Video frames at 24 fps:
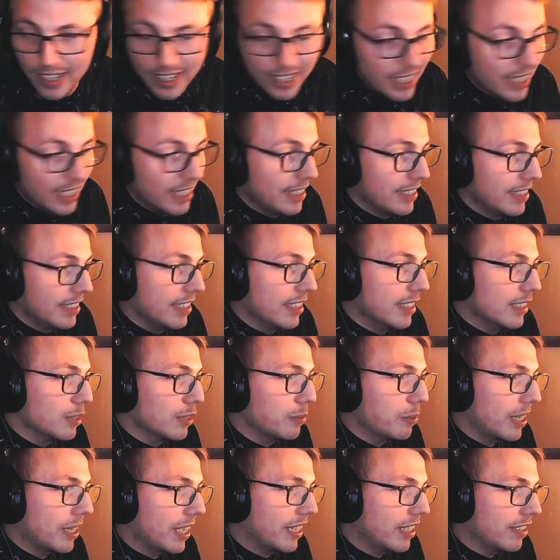And in the
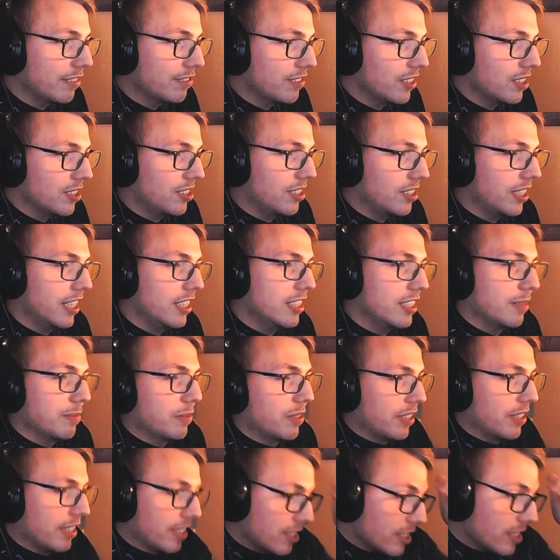beginning of this stage, I'm
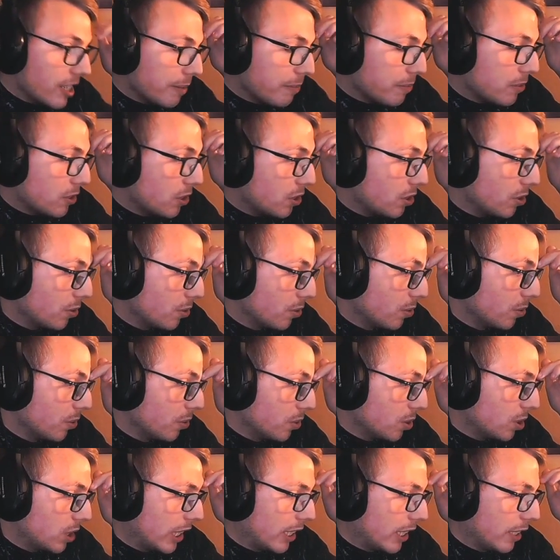gonna attempt to
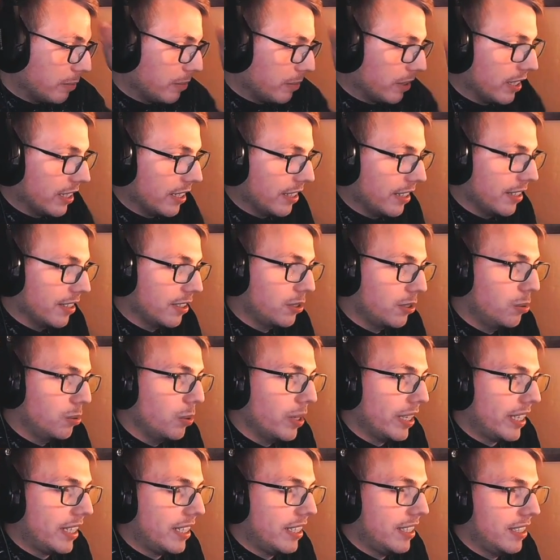set up a
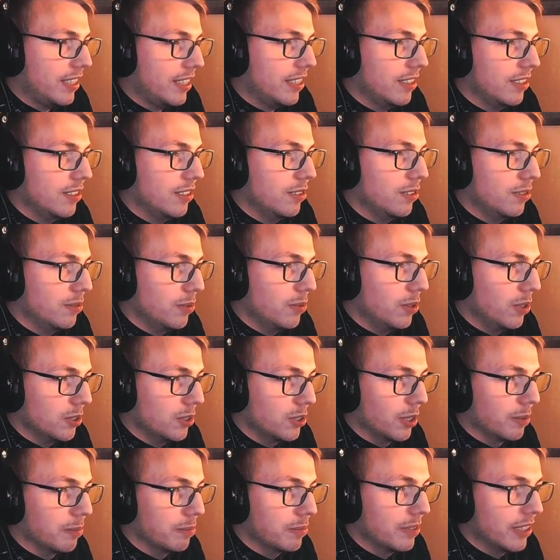quick wall
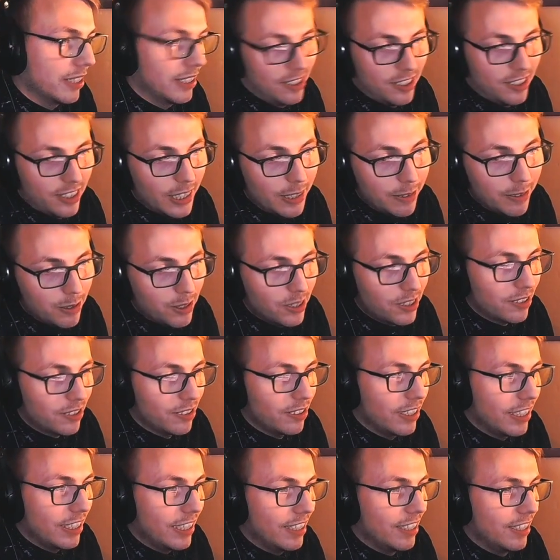jump that saves
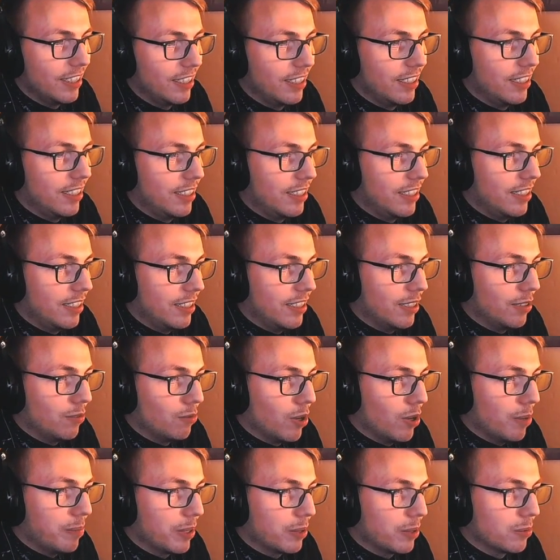a
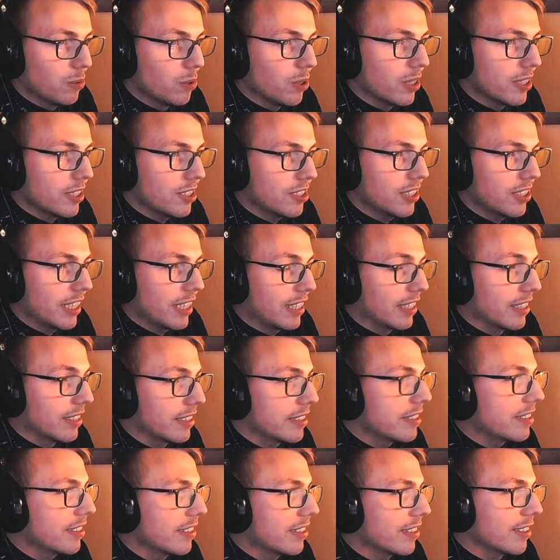whopping 1
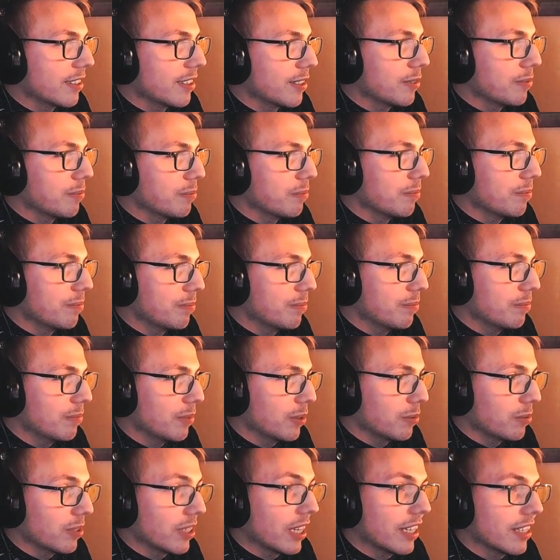second,
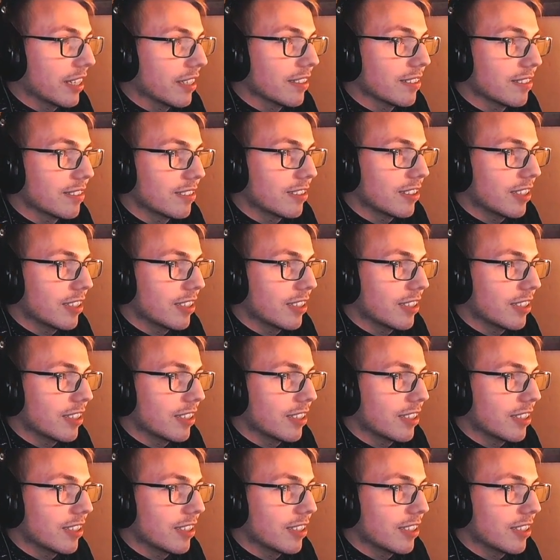but we gotta